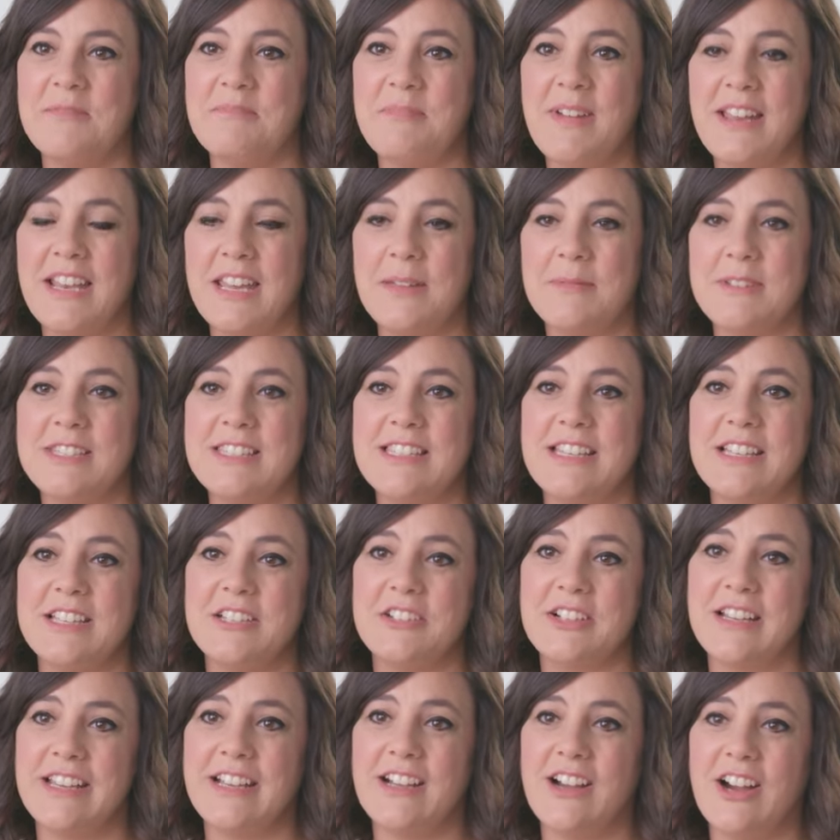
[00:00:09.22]
My name is
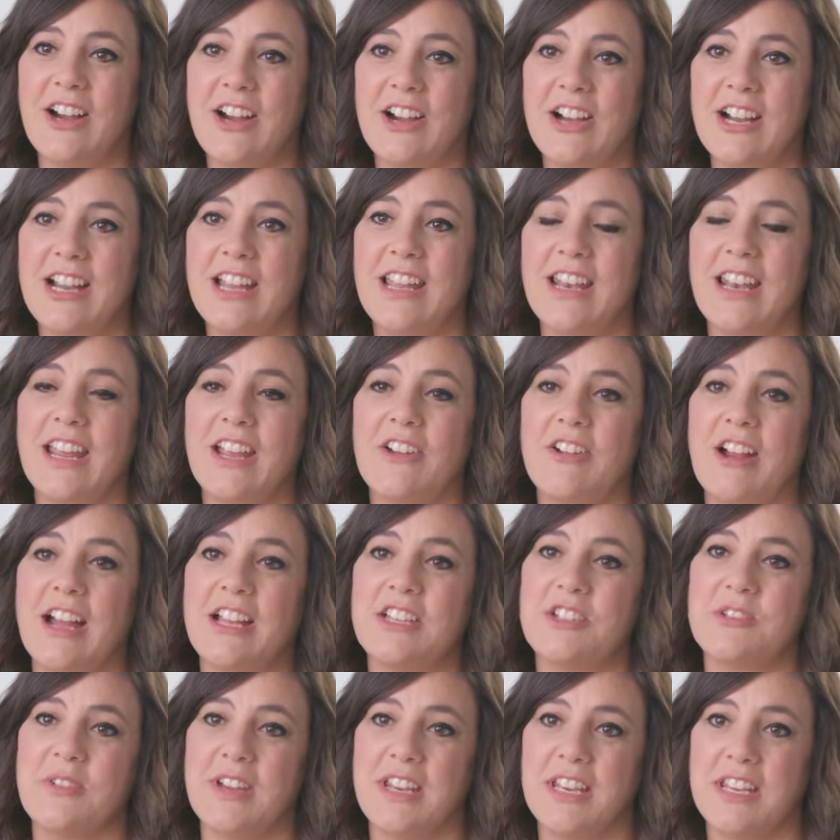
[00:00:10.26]
Hillary Carr, and I
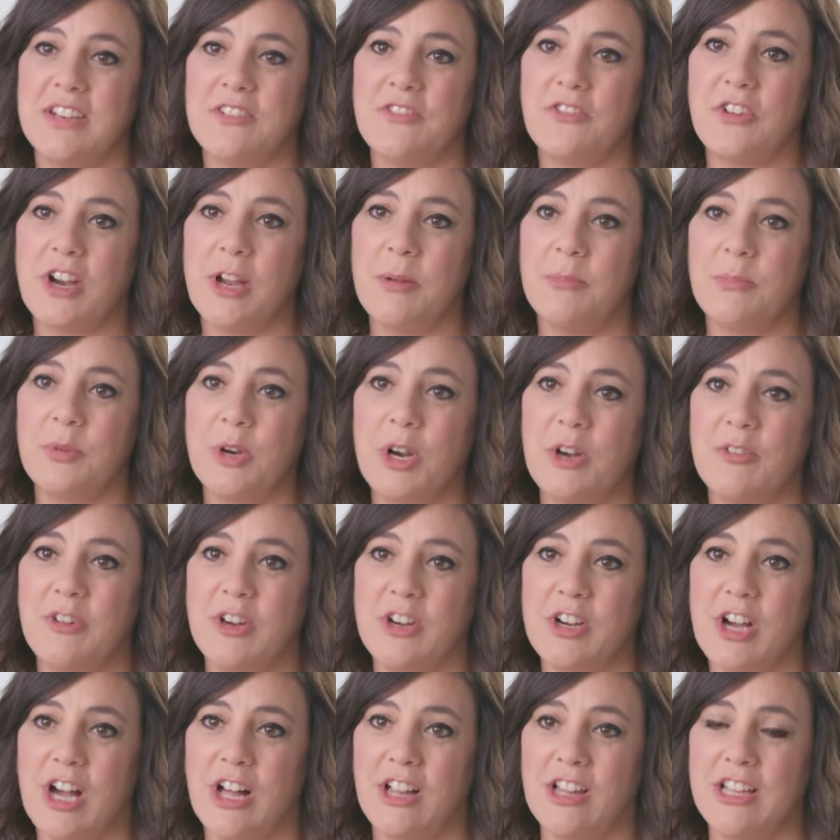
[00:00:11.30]
graduated from Provo
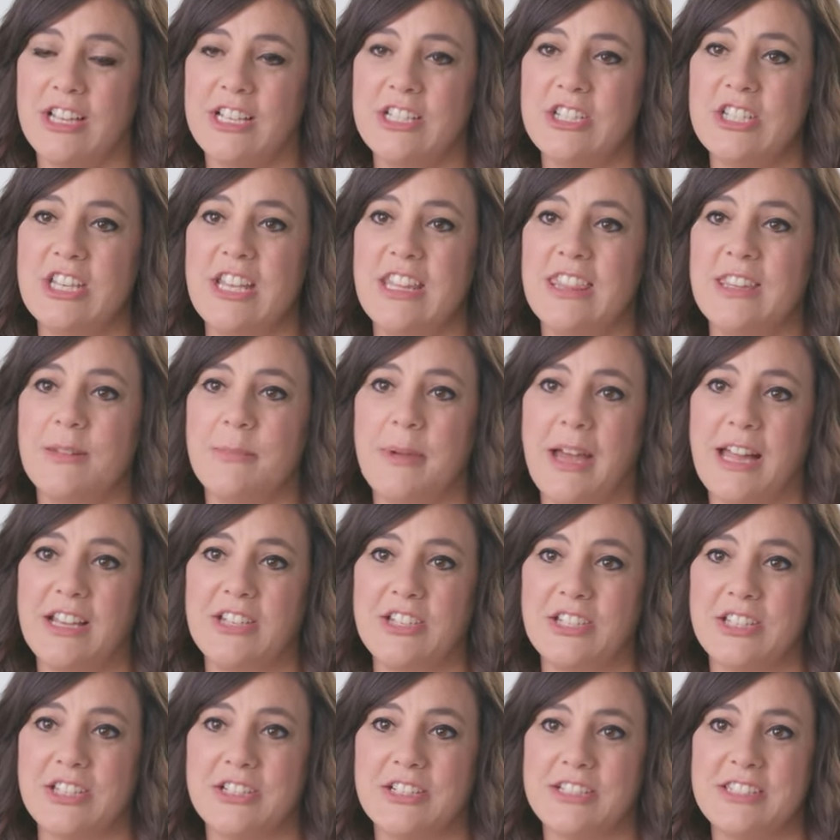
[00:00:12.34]
College in the
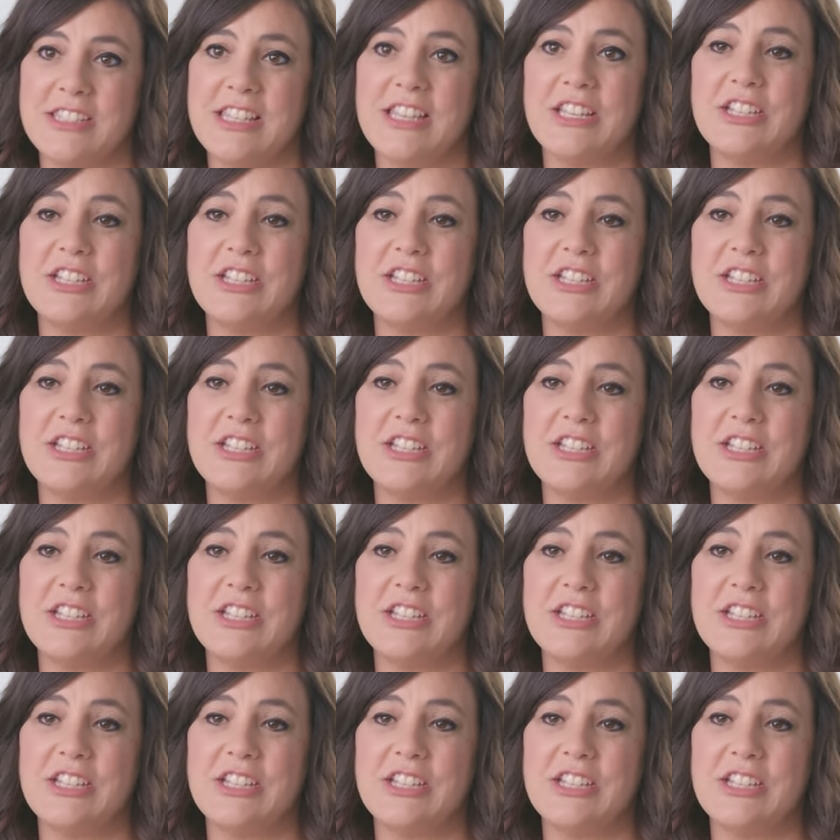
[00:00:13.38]
bachelor's